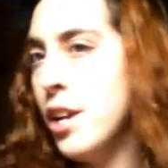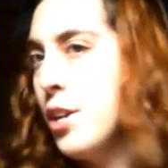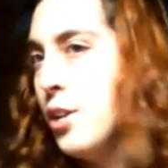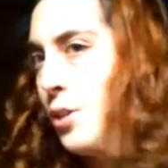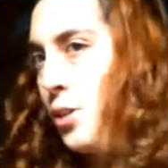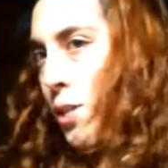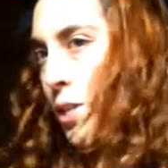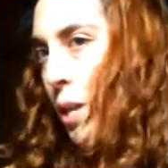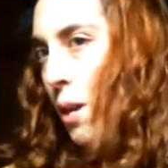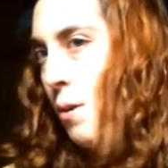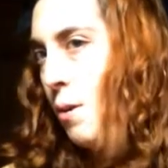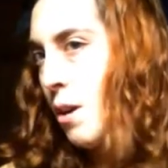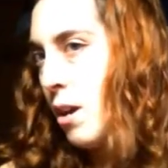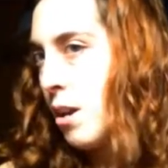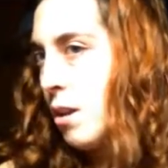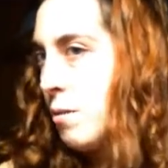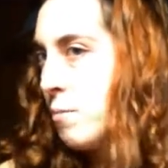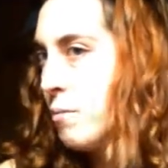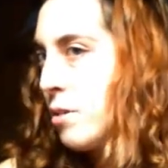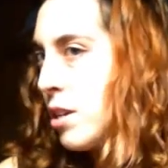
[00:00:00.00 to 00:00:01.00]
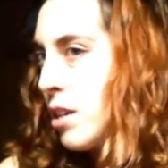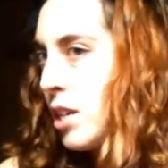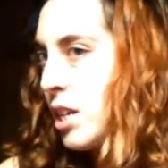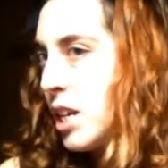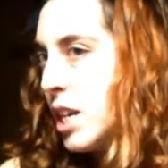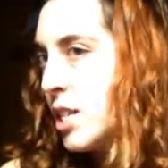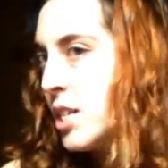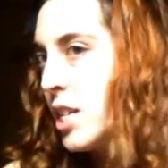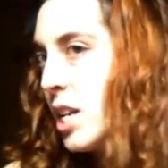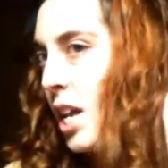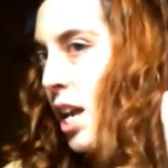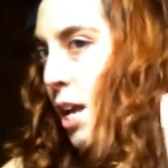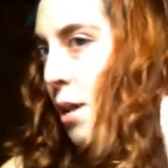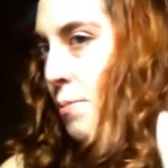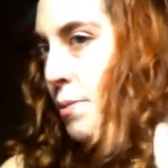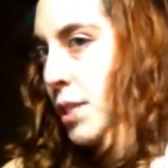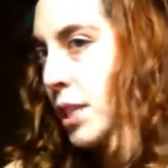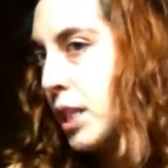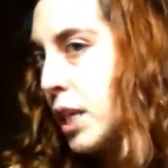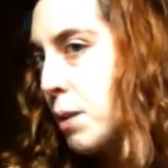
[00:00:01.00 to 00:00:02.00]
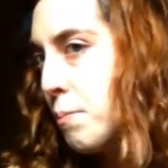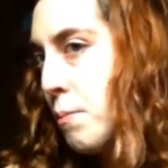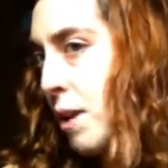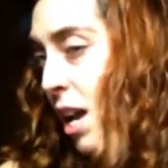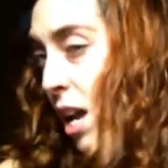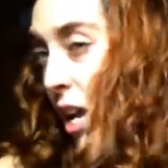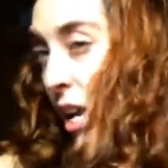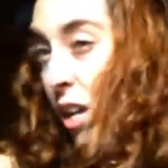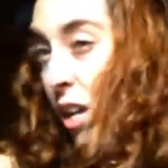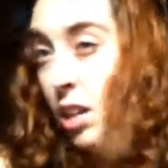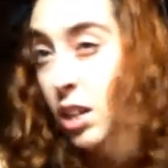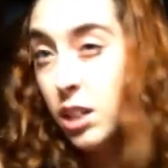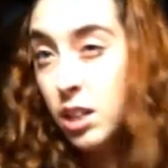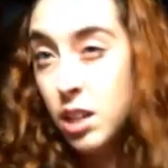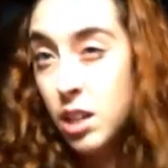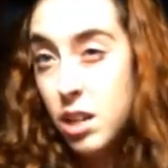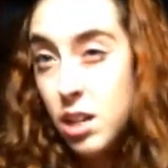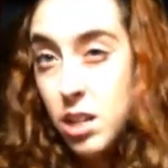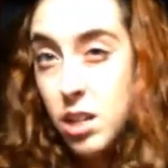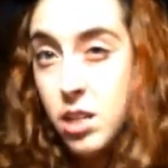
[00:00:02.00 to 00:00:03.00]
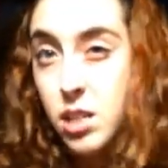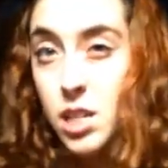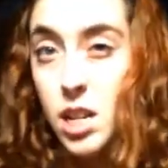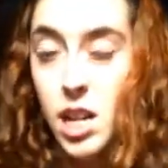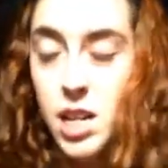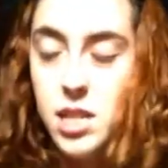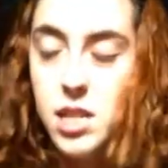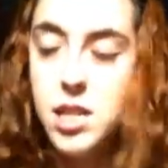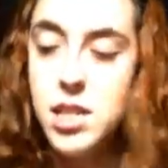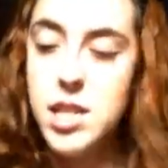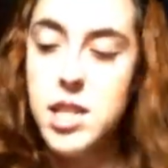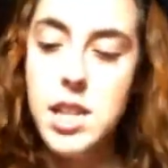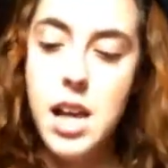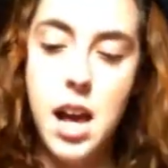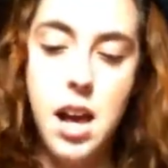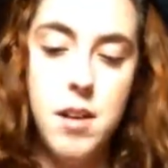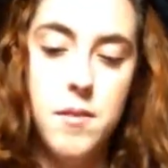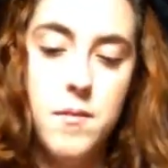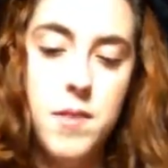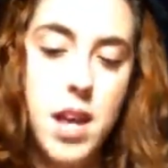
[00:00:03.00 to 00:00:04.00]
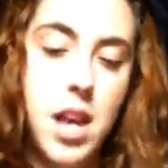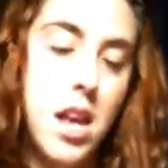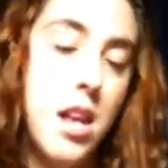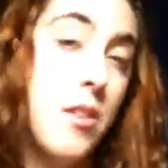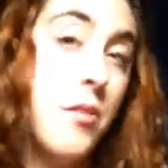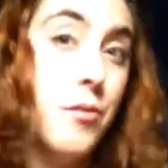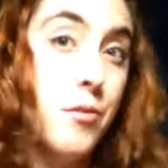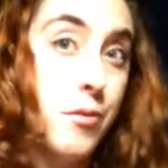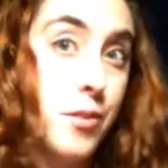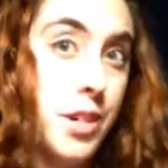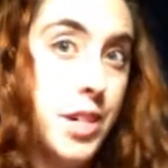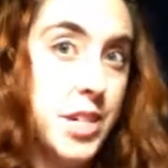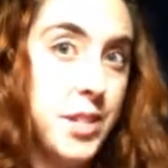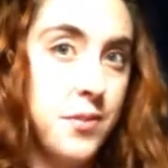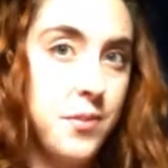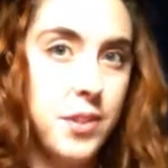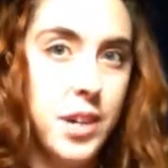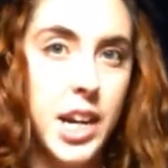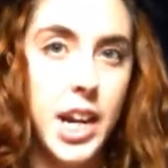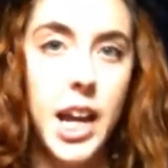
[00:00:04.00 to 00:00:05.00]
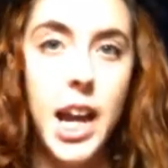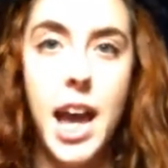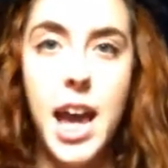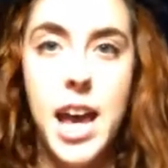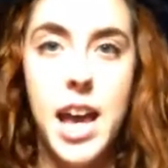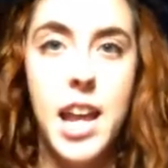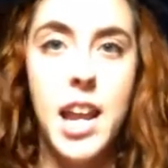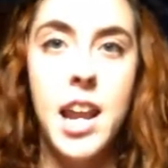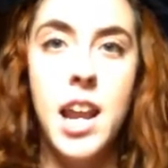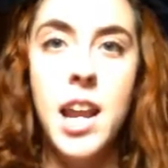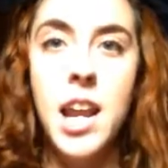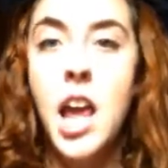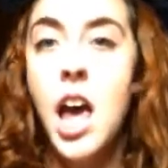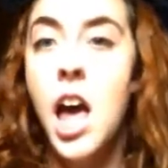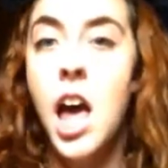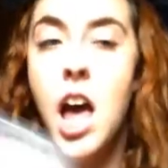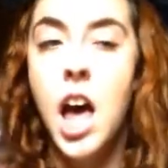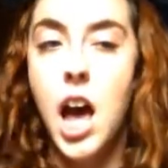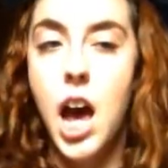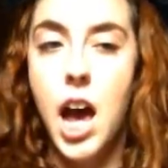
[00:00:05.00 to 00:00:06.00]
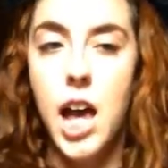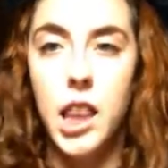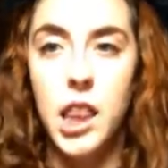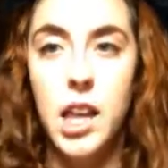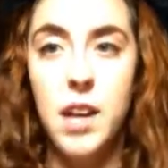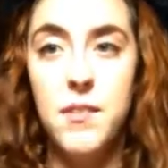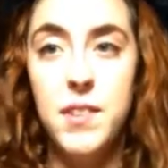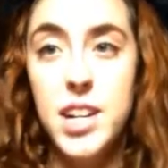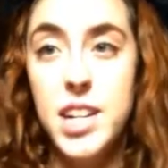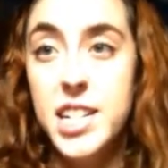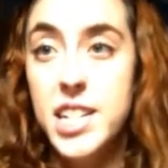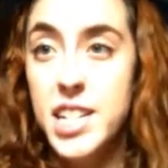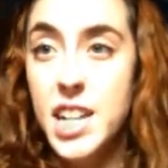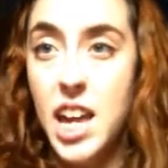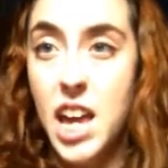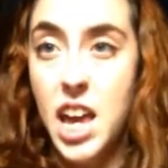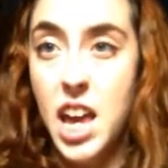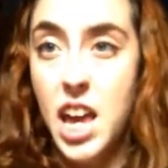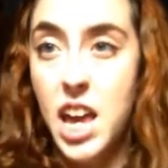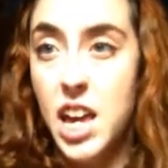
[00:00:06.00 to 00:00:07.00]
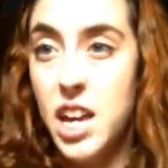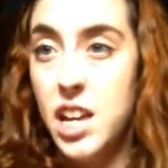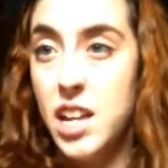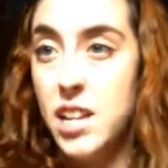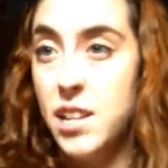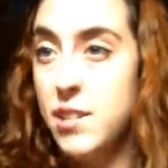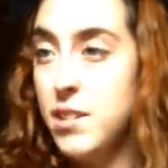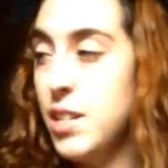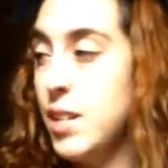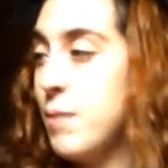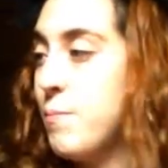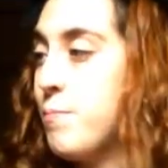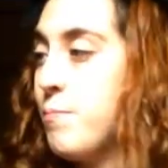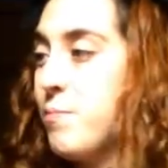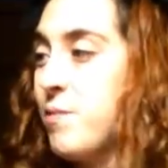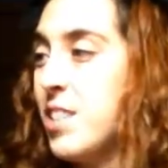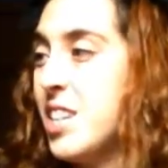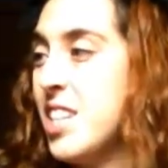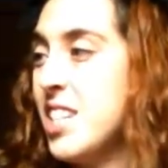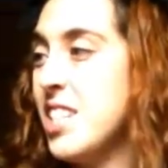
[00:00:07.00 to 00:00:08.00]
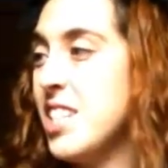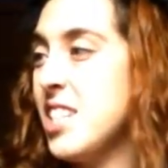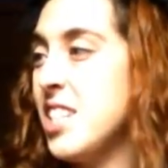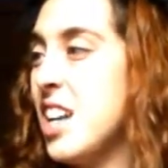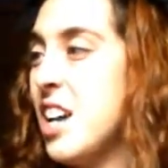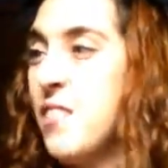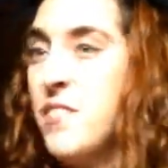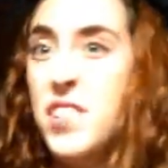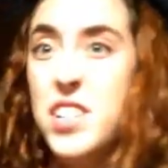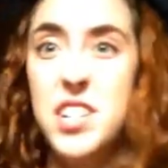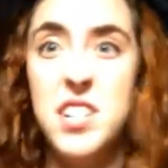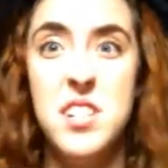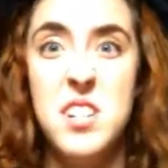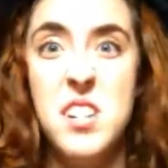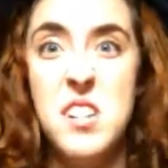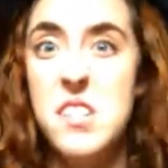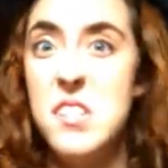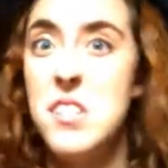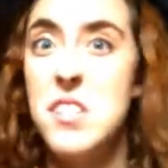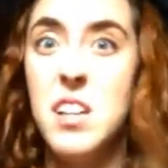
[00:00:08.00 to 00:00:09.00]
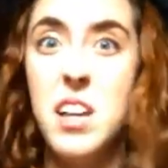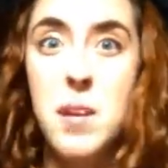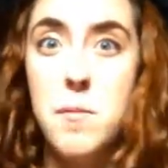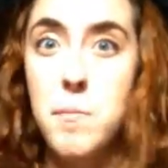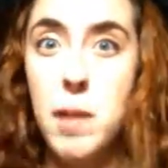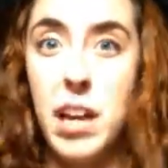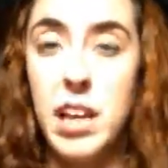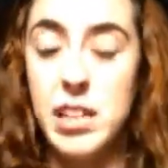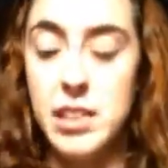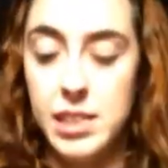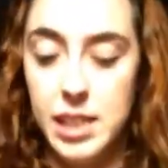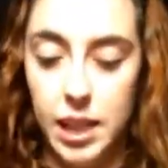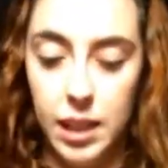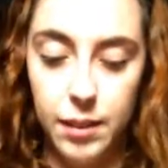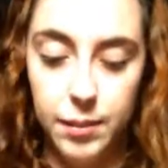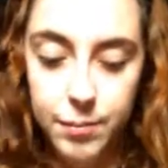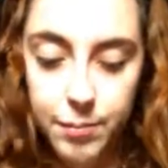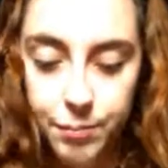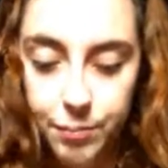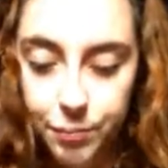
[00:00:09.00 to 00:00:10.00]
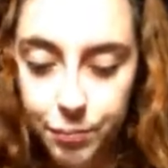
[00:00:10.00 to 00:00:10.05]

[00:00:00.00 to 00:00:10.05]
So yes, it helps to keep my curls nice and soft and frizz-free, and I love it, and this stuff is just amazing.